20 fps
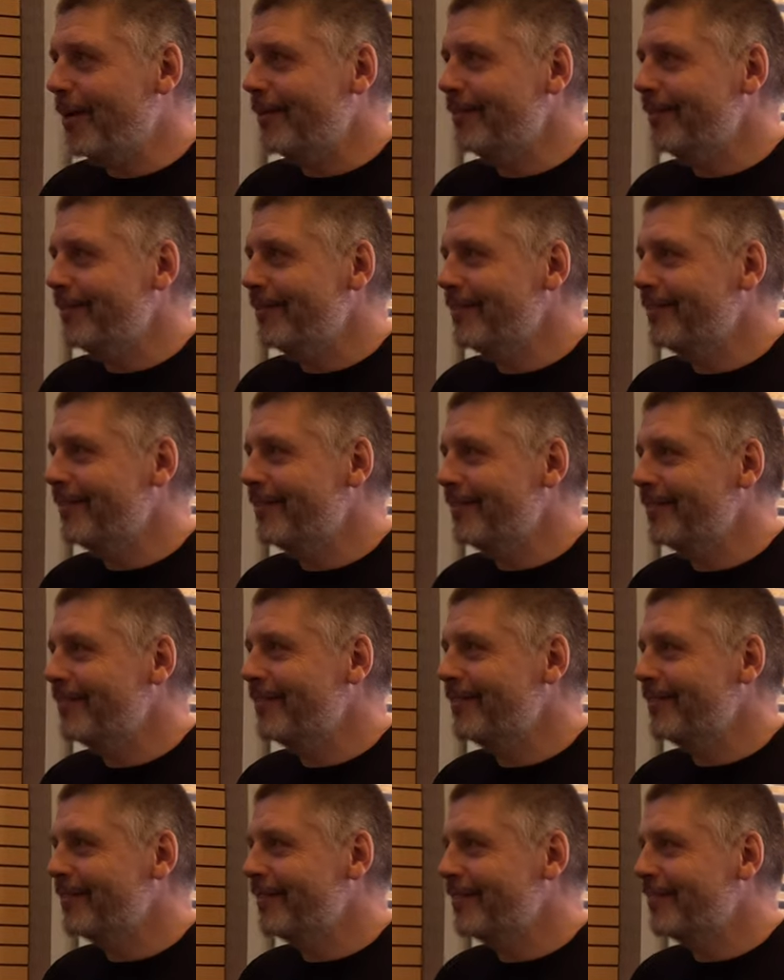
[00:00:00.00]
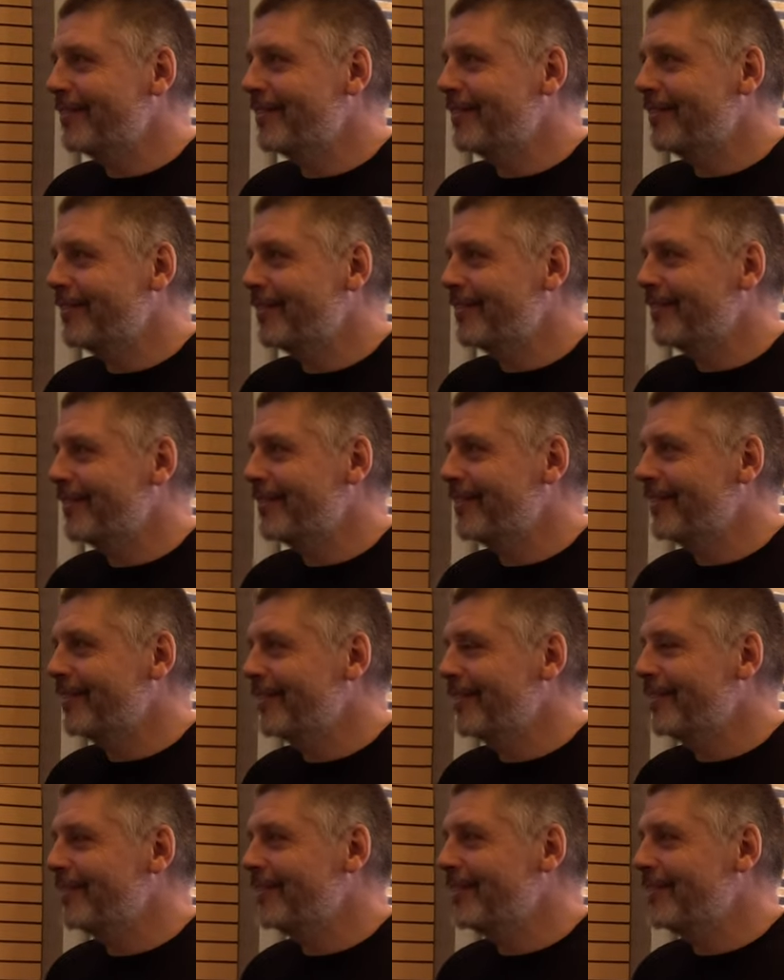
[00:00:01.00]

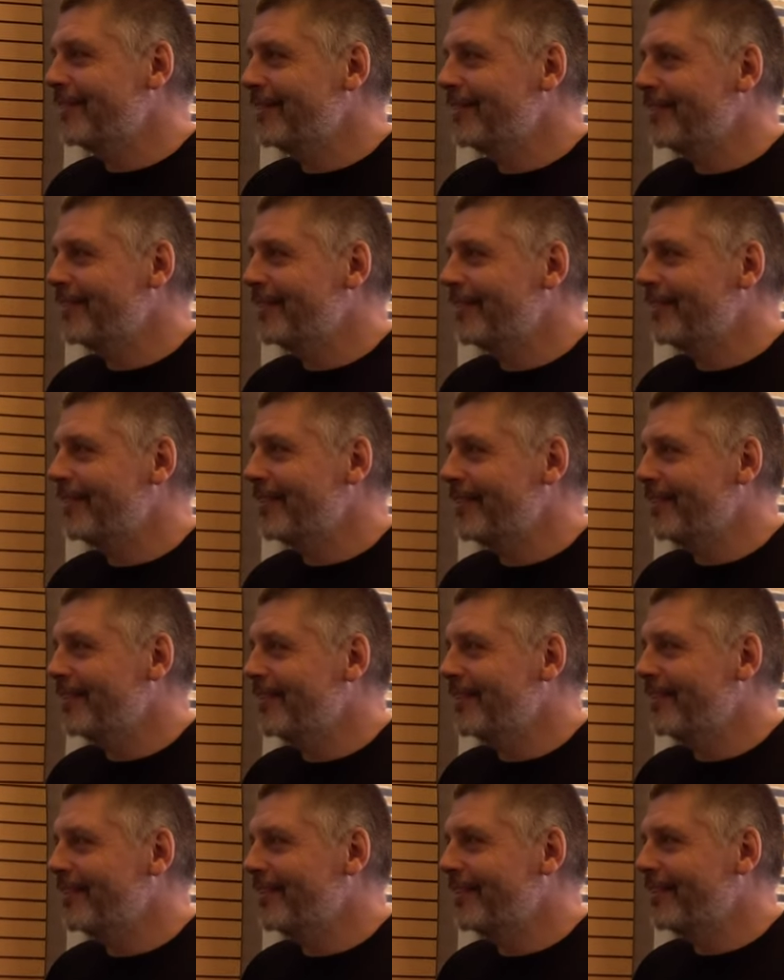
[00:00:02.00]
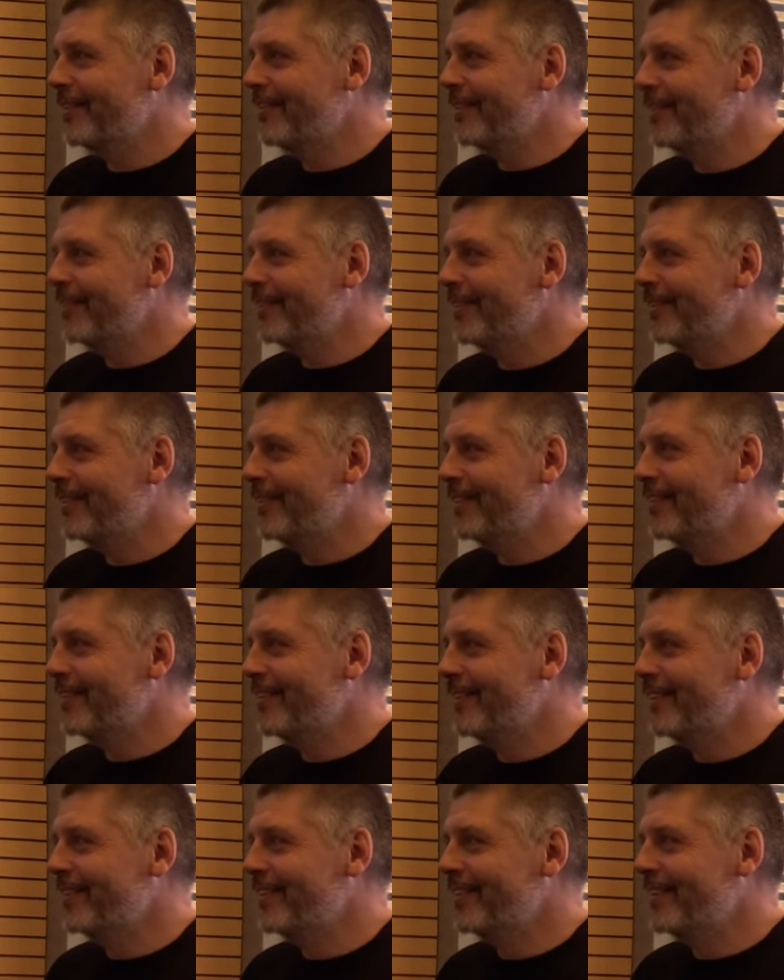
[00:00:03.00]

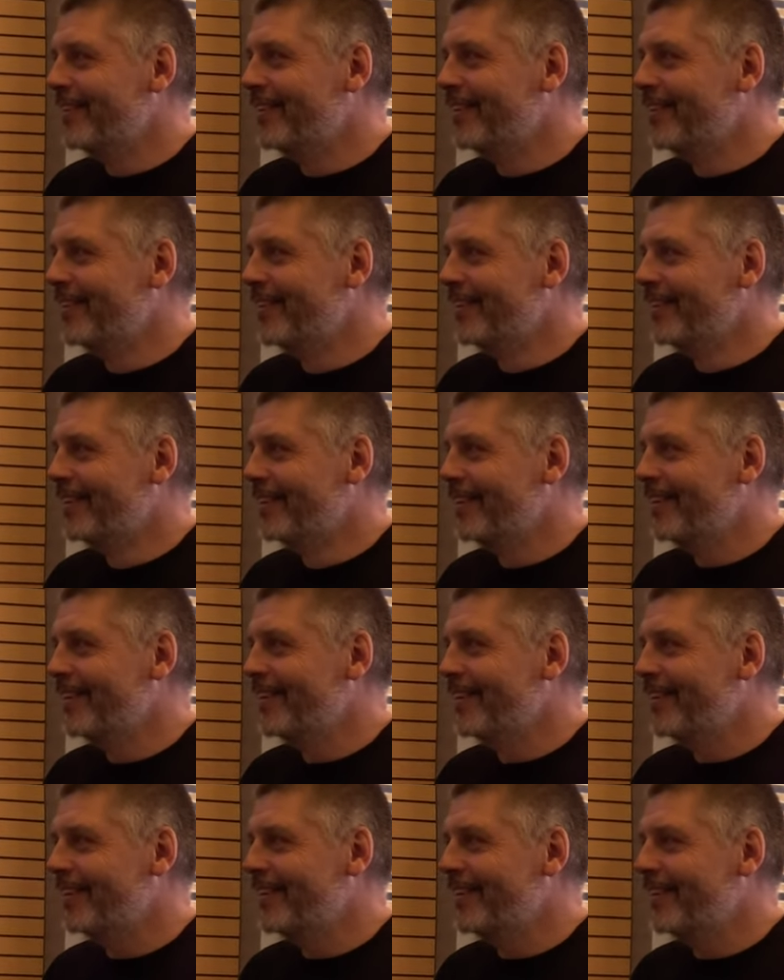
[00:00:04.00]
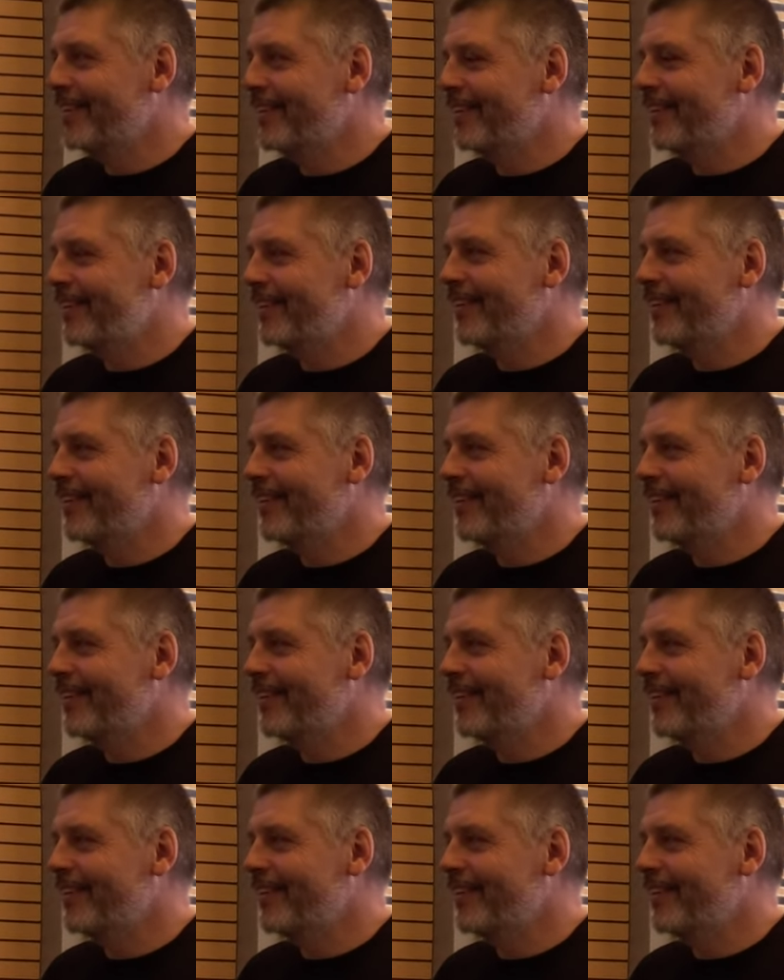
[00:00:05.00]
(silent)